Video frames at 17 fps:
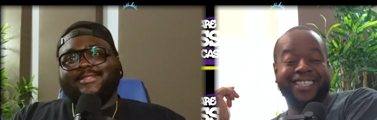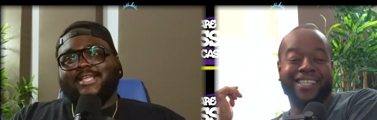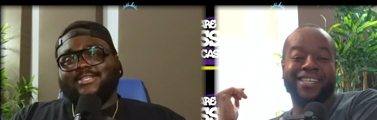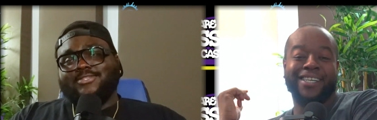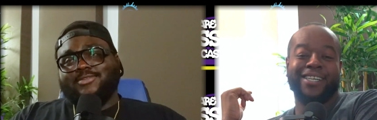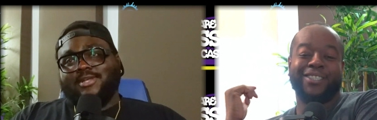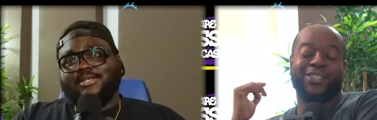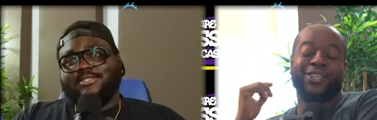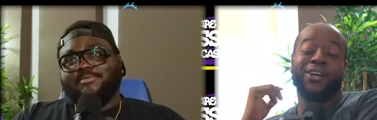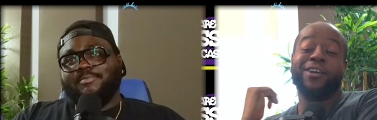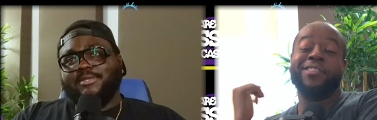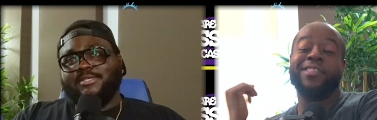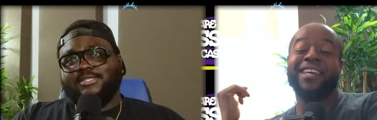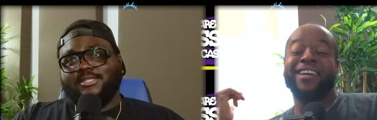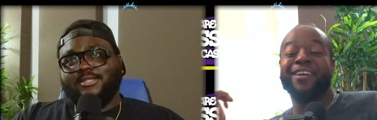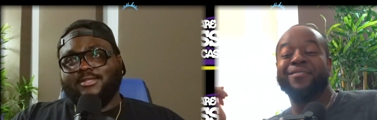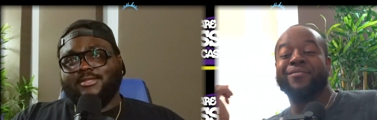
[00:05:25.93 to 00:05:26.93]
Speaker 1: That's what. So you're
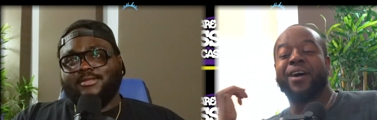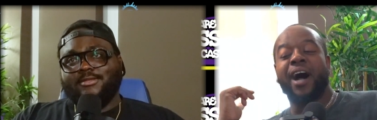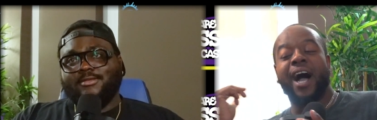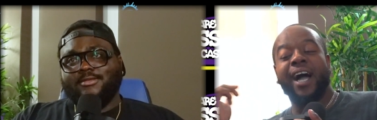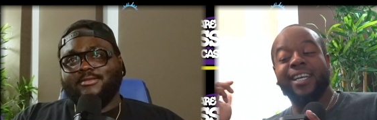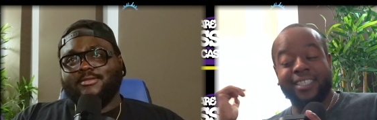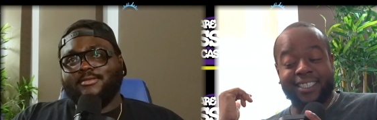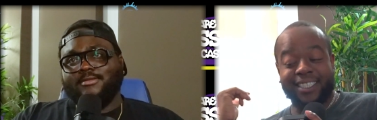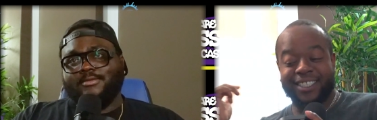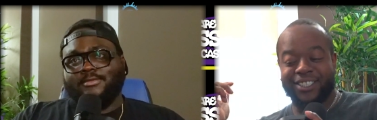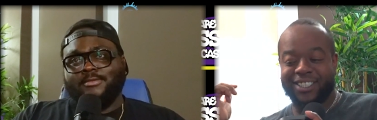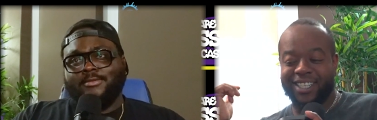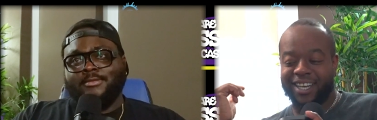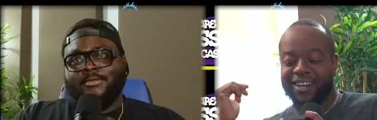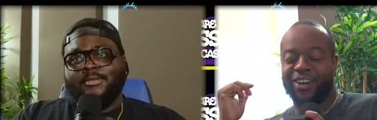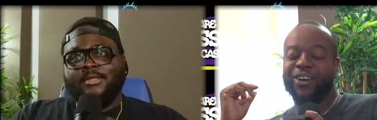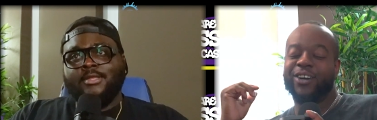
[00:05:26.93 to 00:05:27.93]
thinking of Ice Age
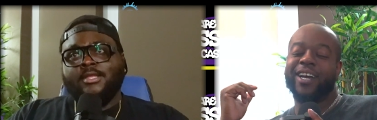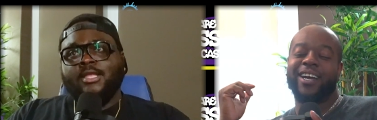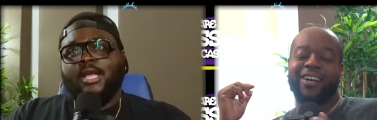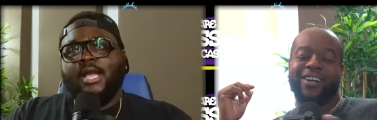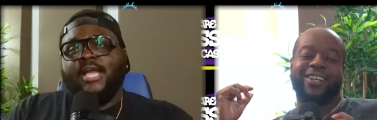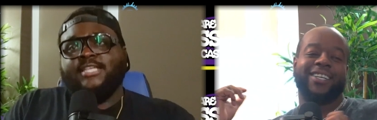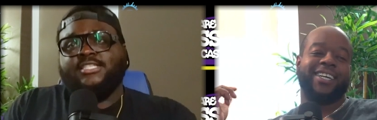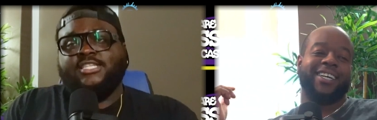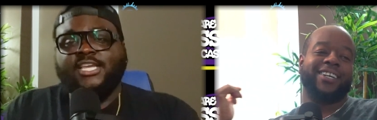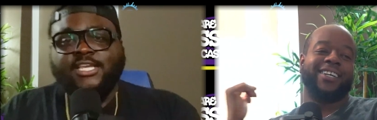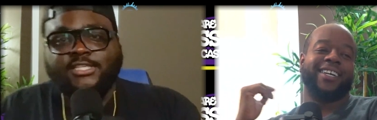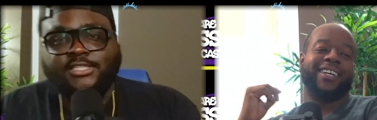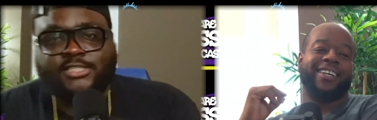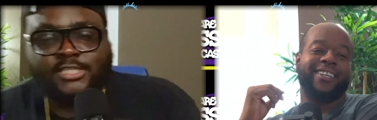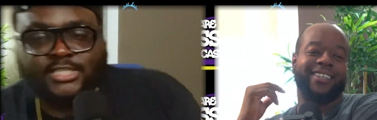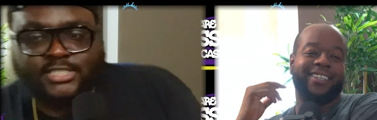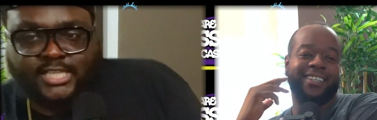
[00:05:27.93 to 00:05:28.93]
thing? Okay, okay Ice Age,
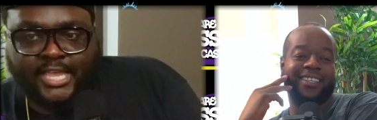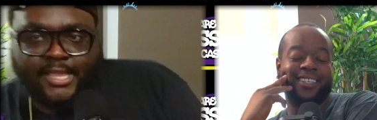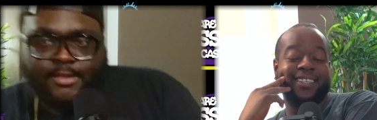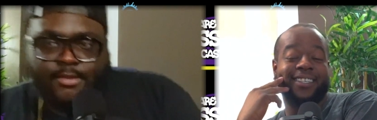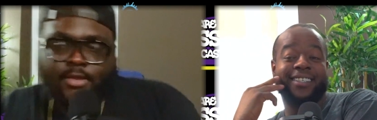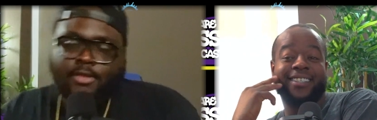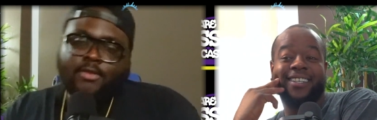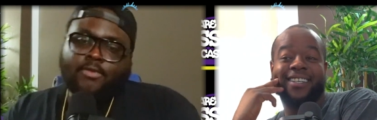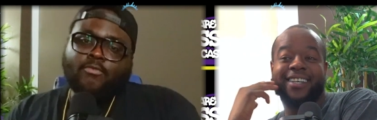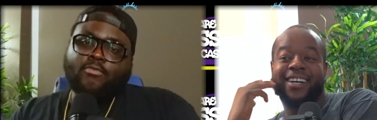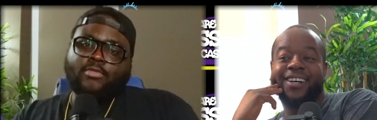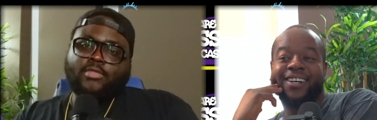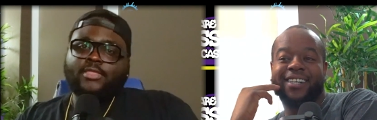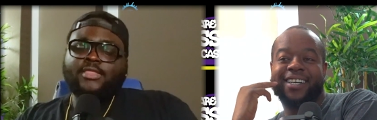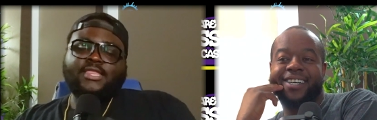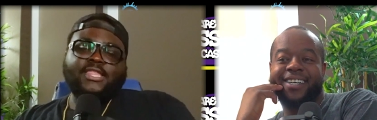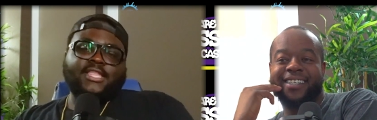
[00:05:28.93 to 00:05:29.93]
okay. just like
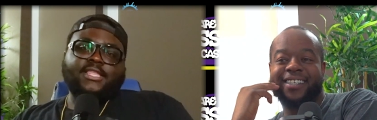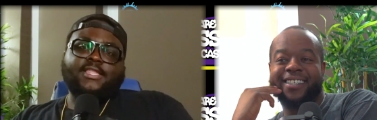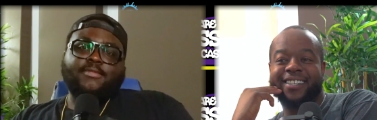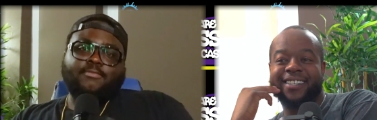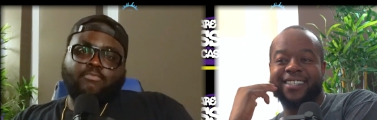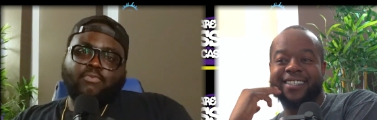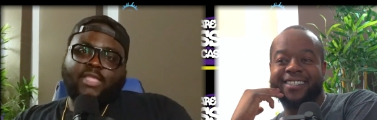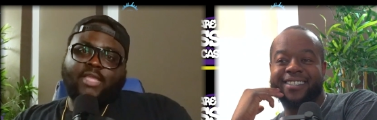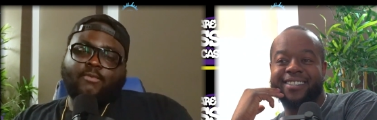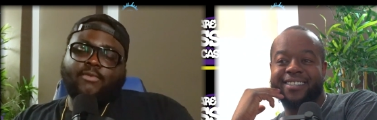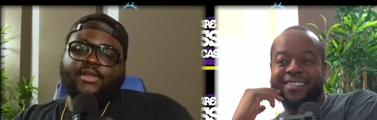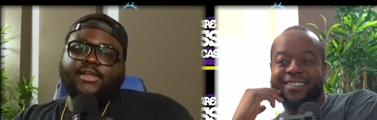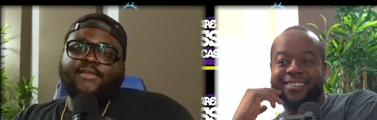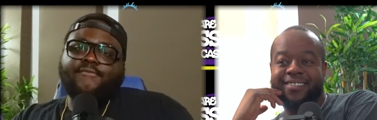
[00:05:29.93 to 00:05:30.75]
okay,
Speaker 2: like we're